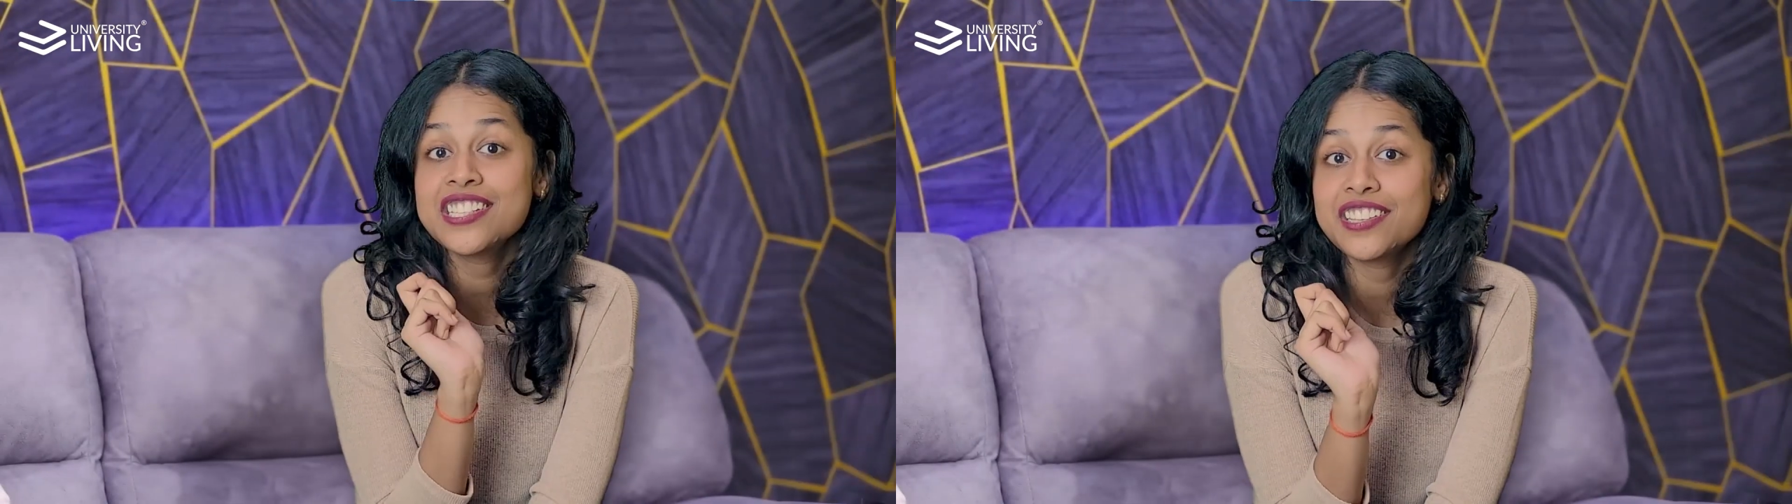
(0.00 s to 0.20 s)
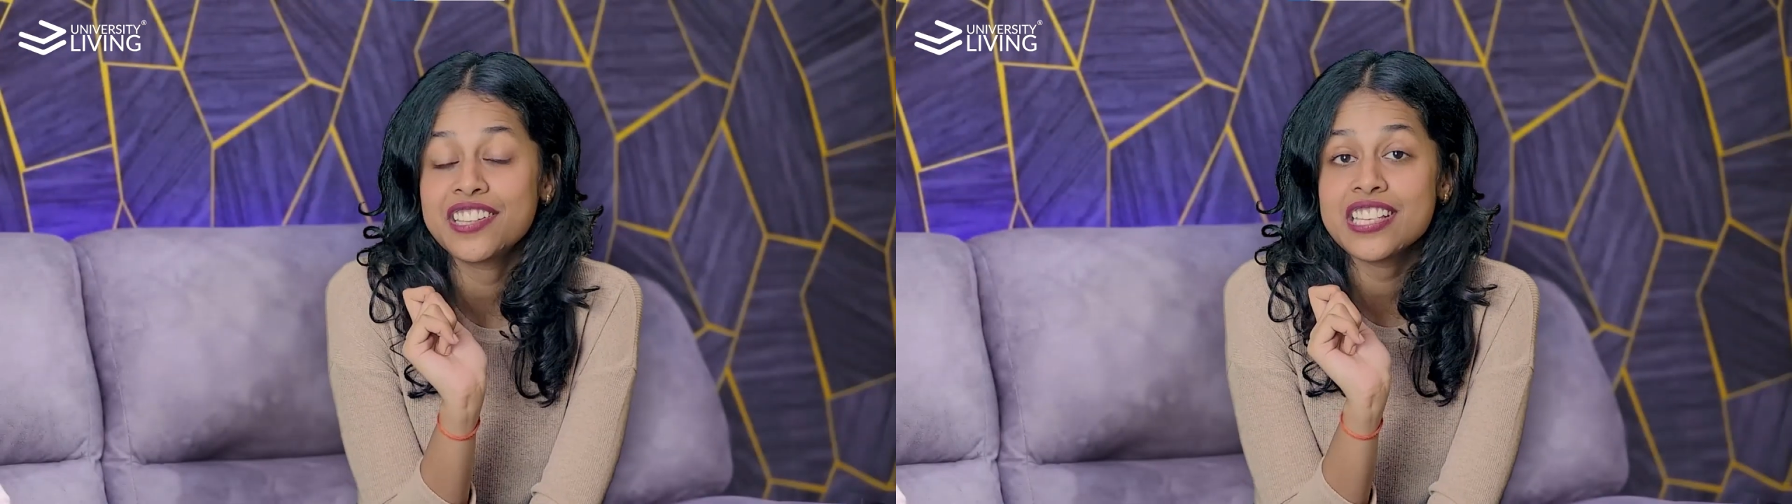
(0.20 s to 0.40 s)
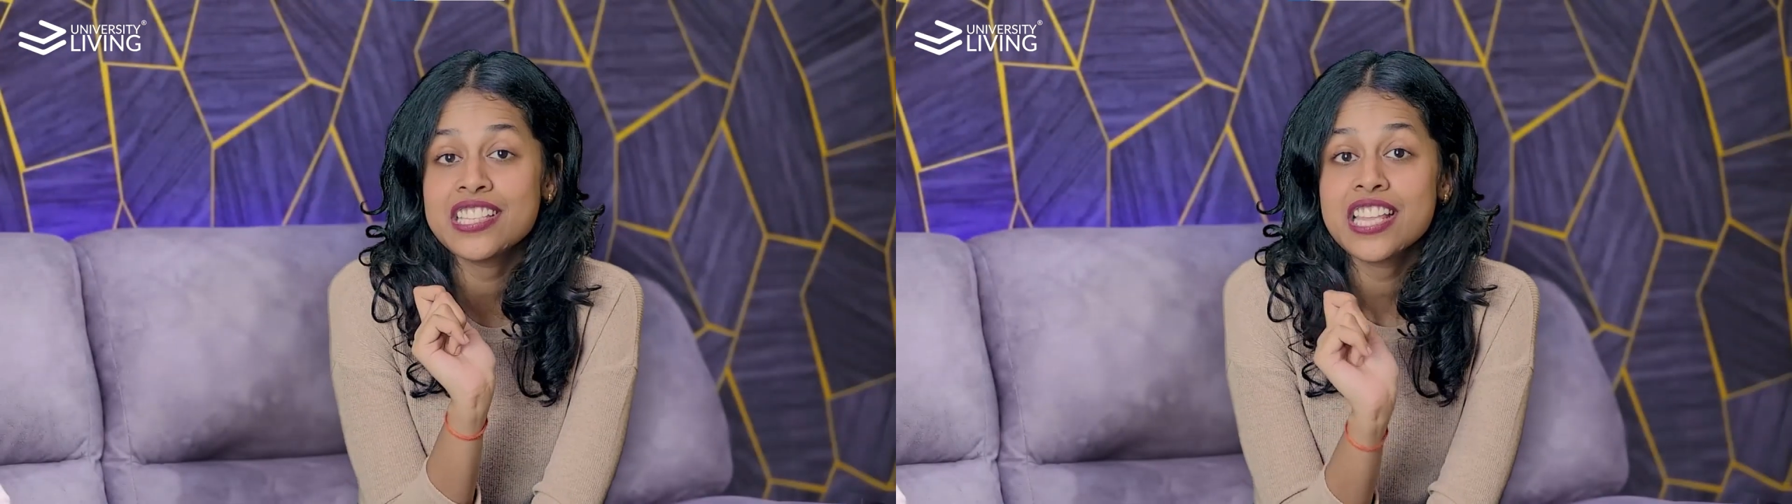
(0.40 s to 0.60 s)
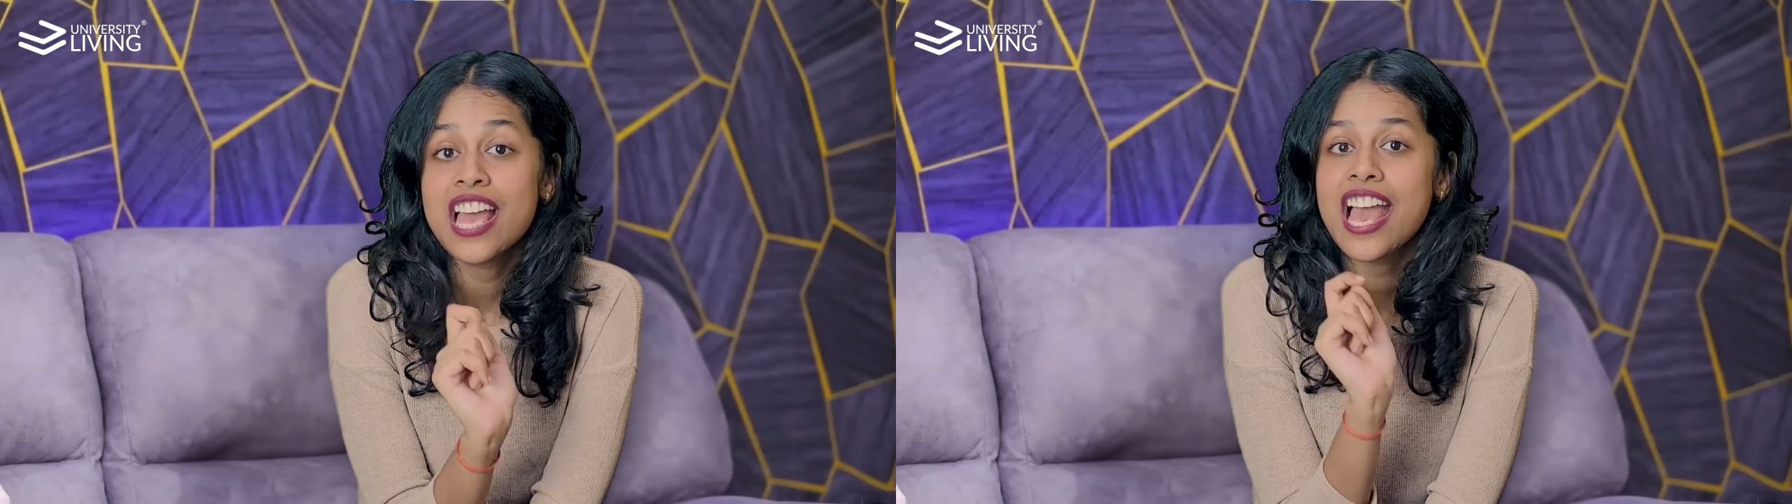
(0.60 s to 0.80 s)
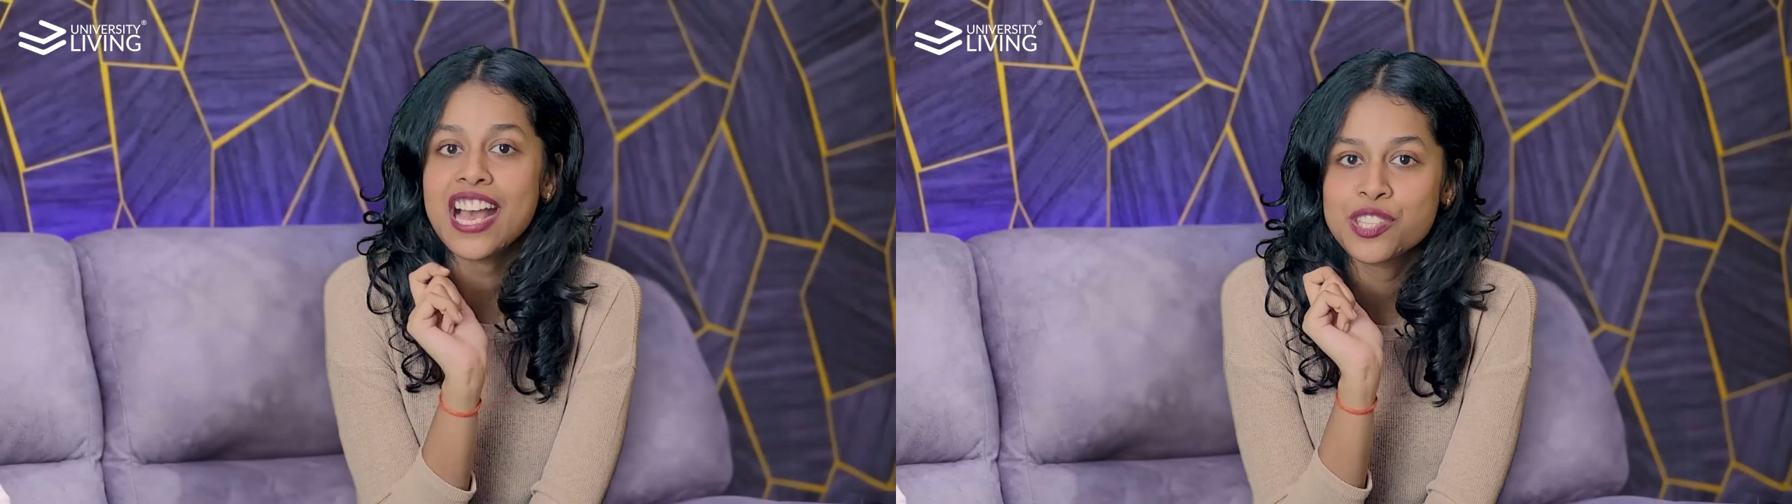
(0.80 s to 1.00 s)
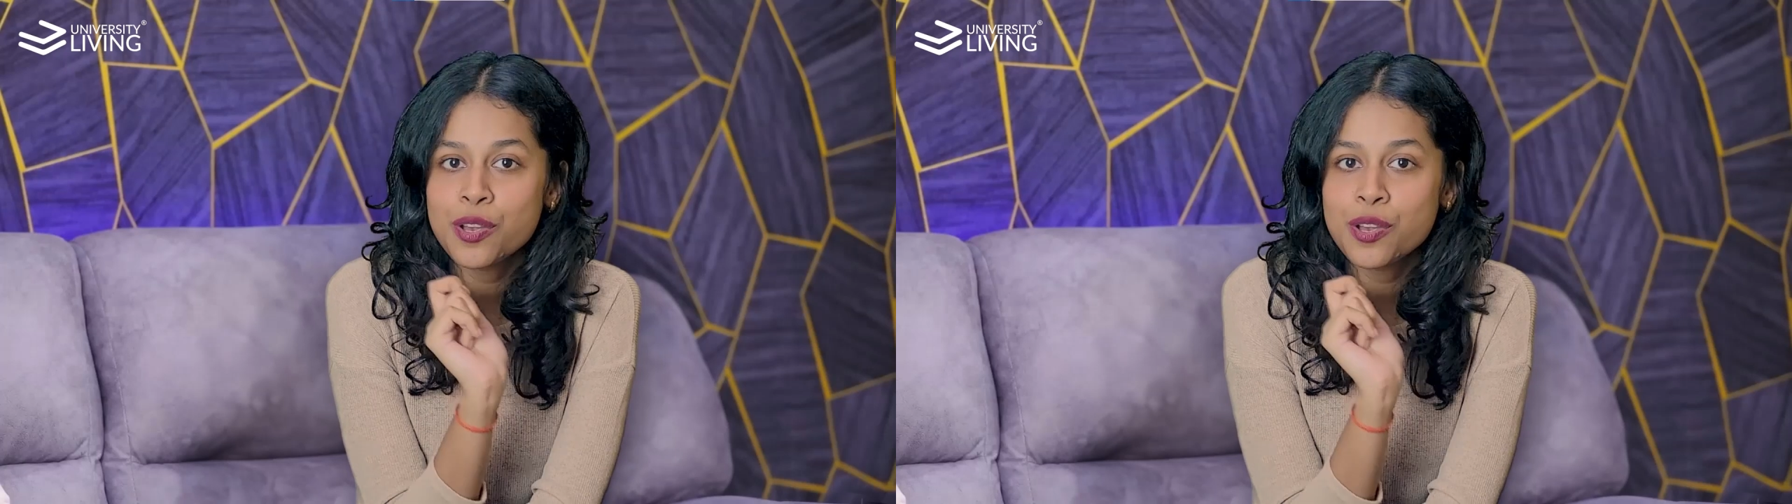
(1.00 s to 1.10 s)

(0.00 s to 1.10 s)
this as your